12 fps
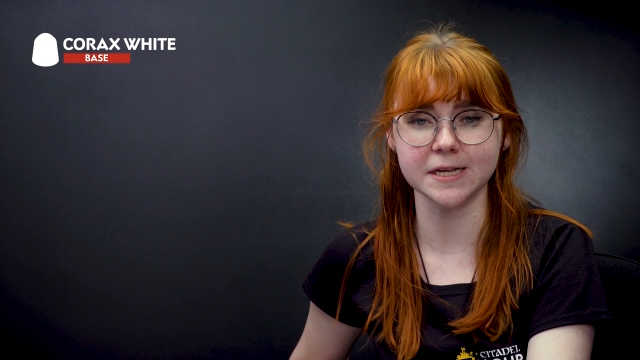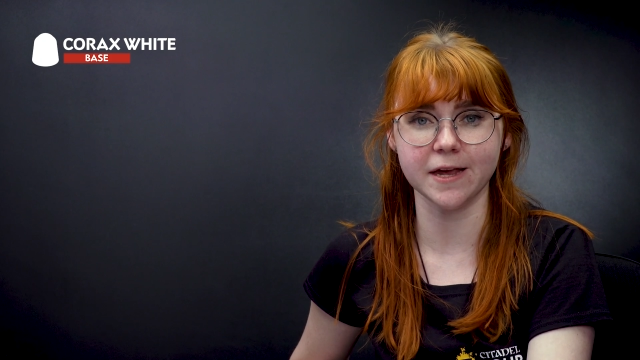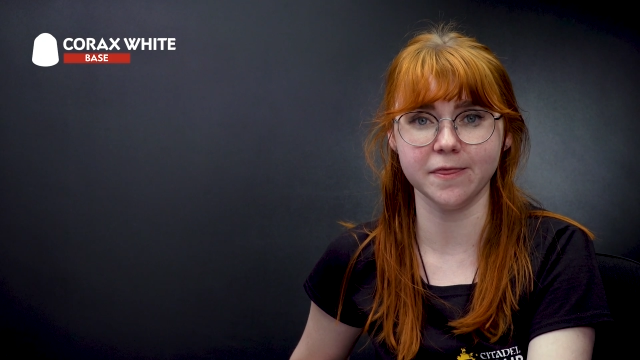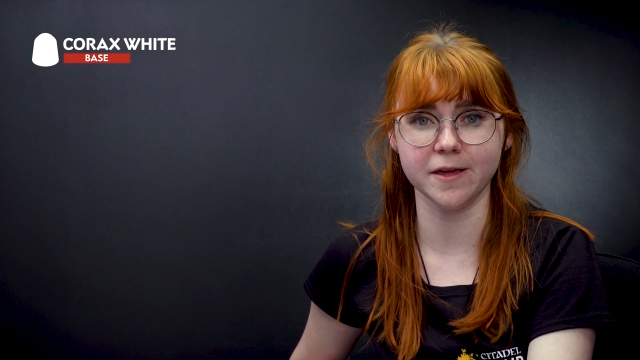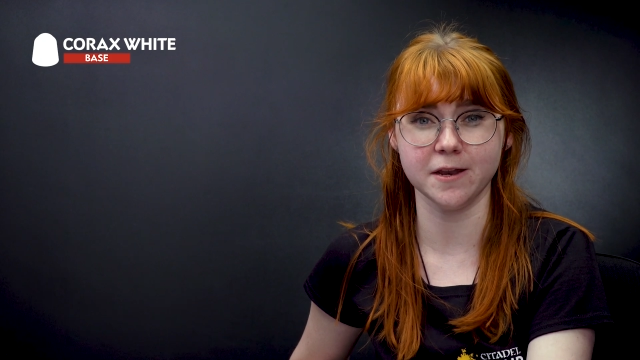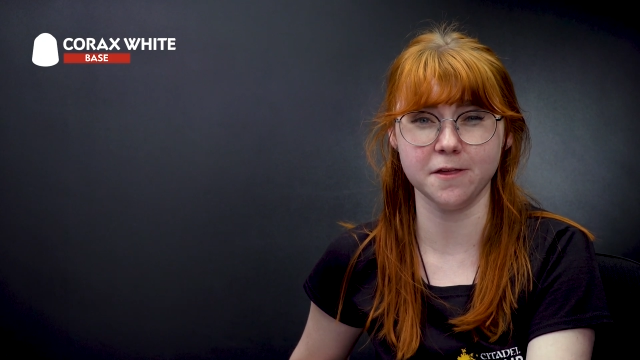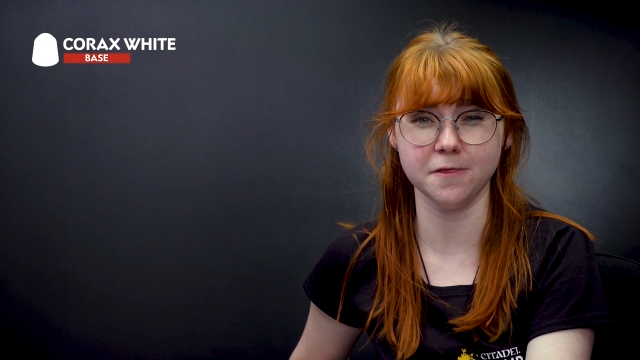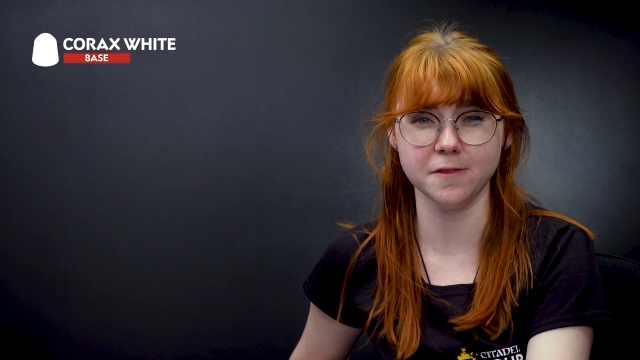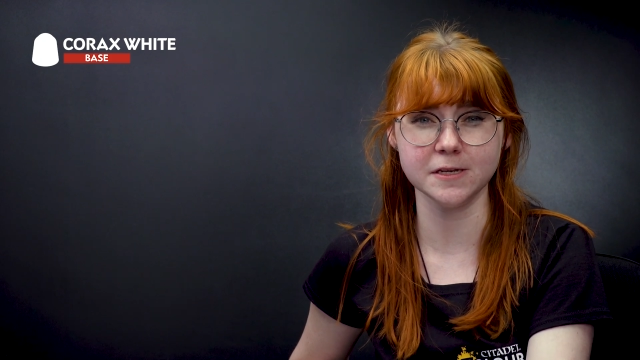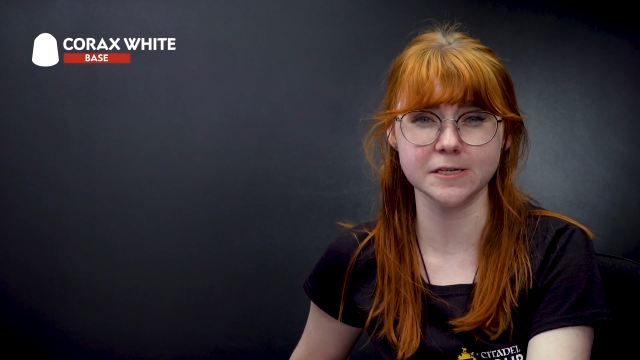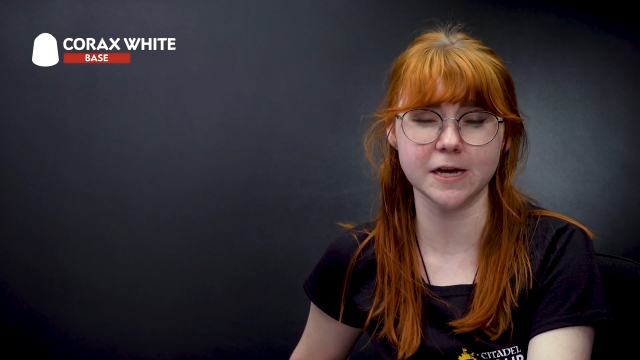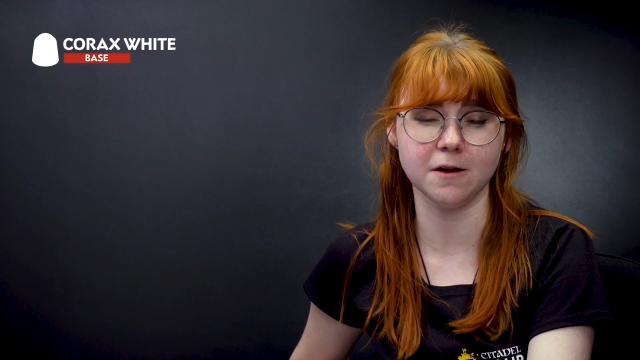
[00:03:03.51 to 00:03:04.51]
and then a
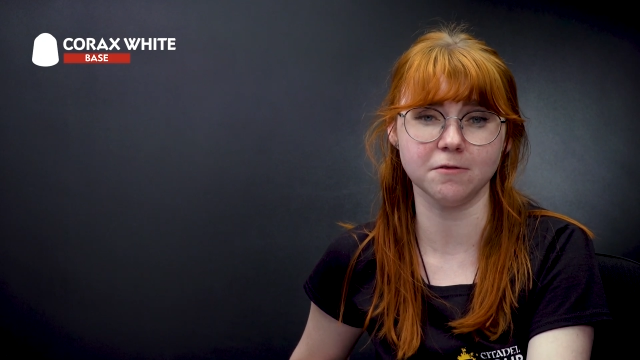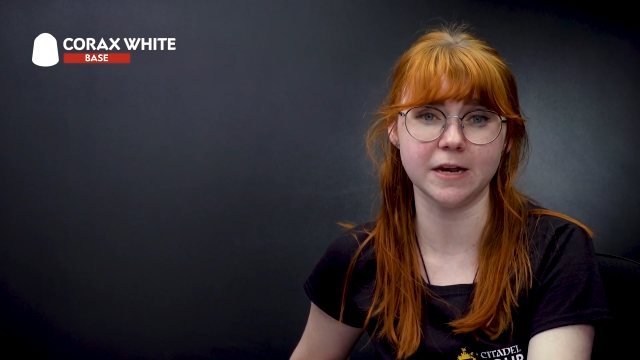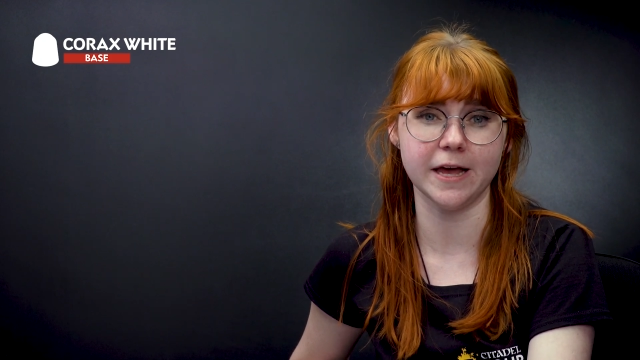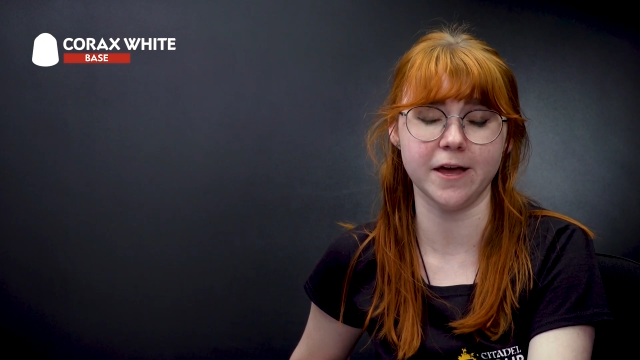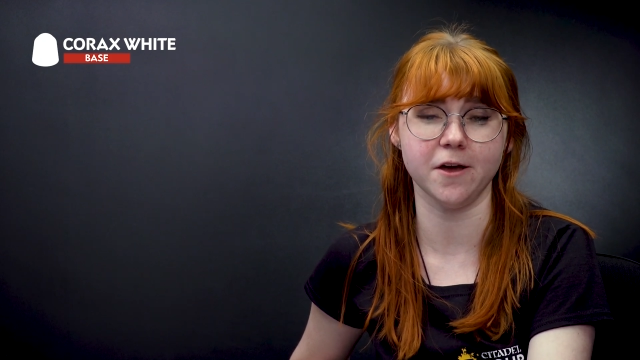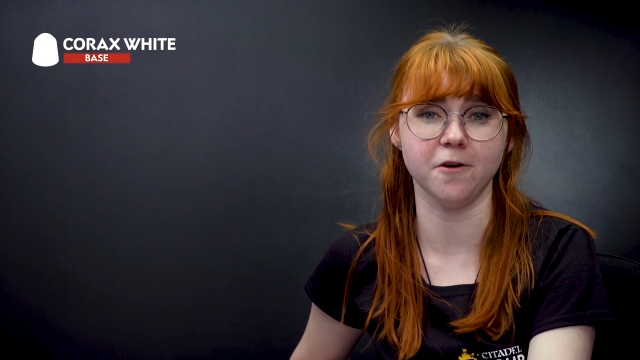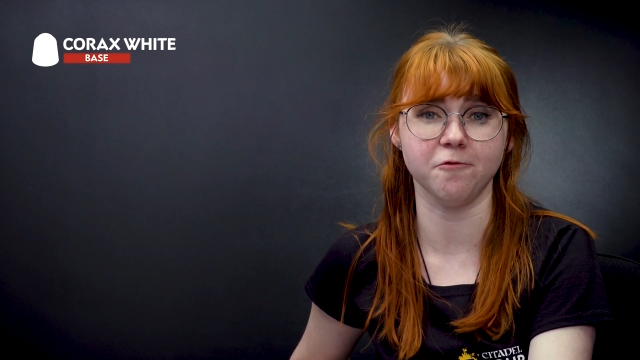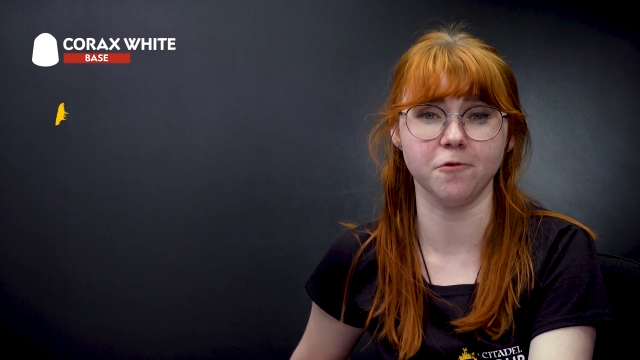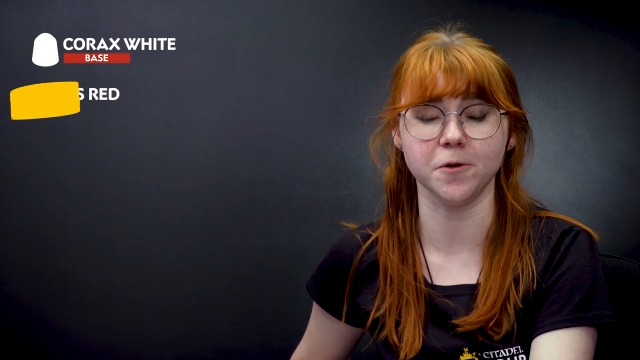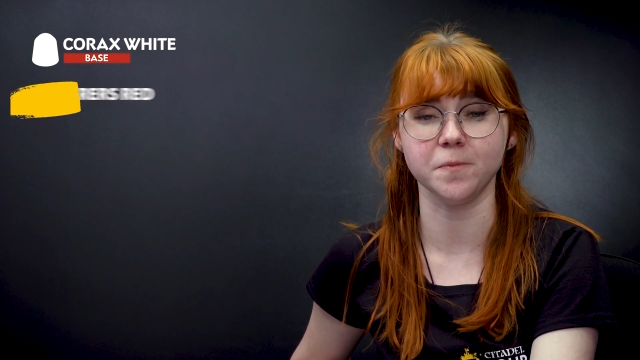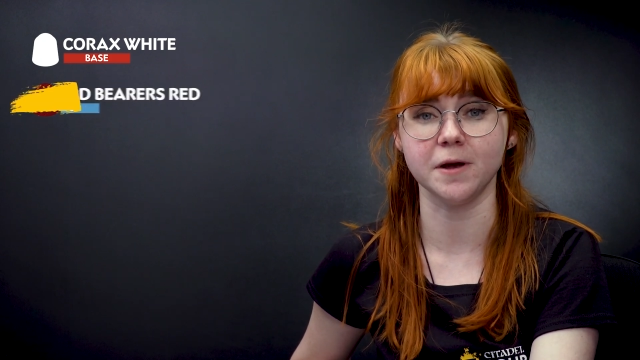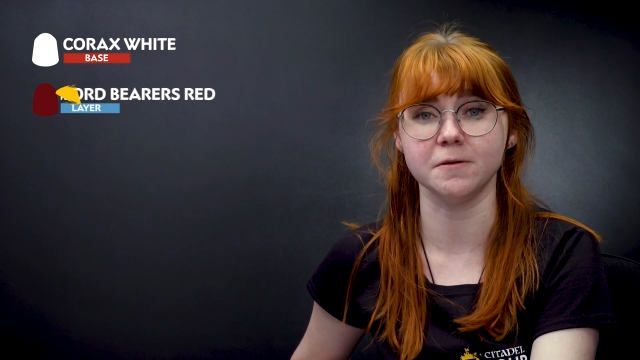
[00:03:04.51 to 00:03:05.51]
thin down layer of
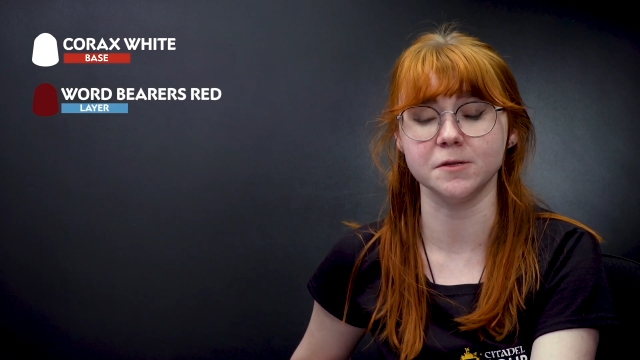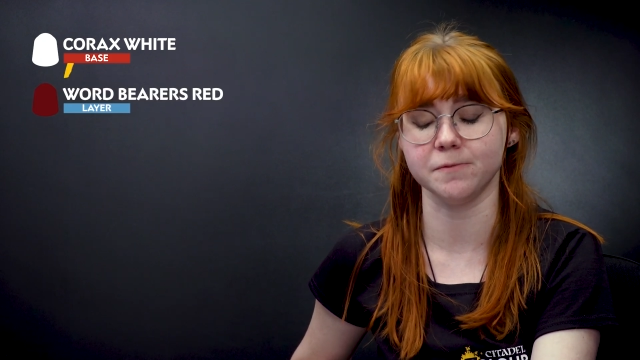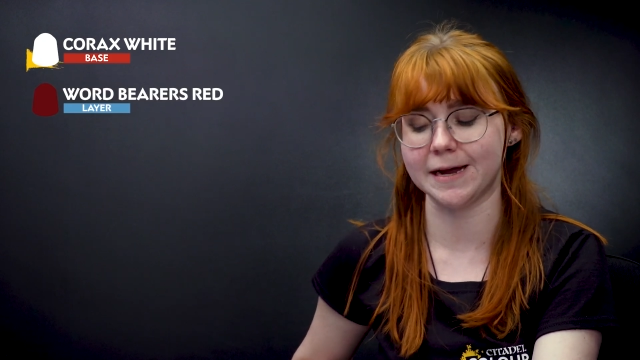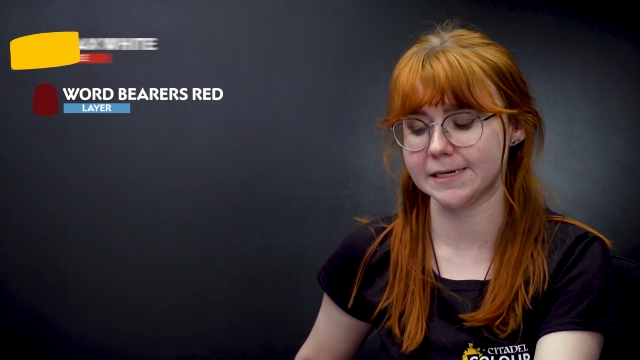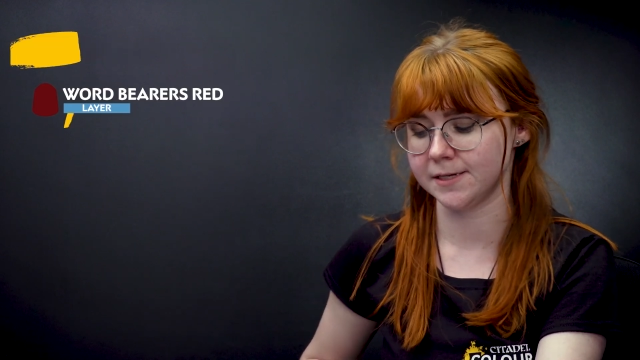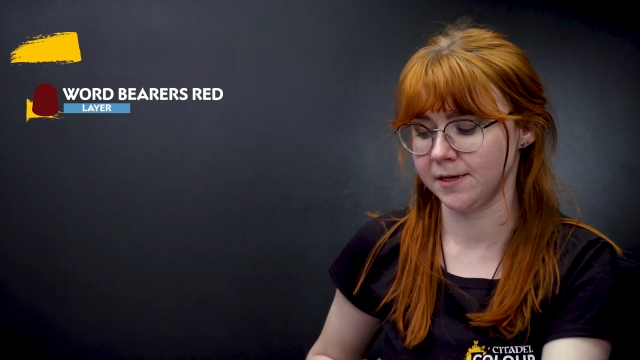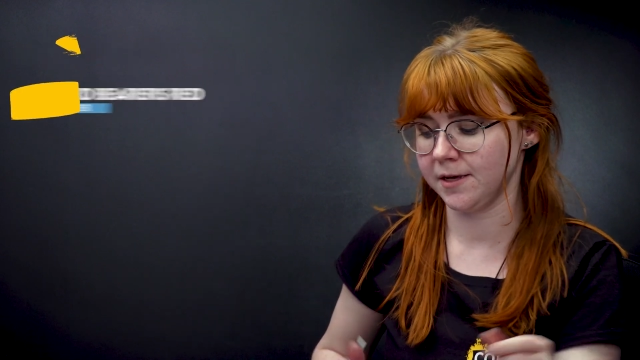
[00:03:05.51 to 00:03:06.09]
Word Bearers Red.